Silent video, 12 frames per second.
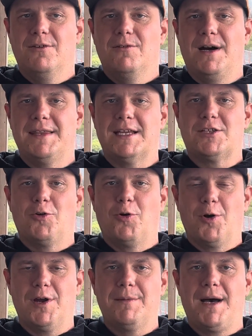I think
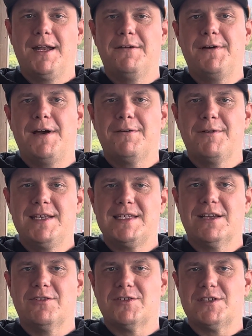touring modified
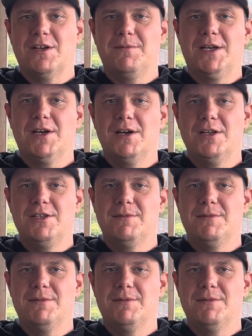racing will still be good.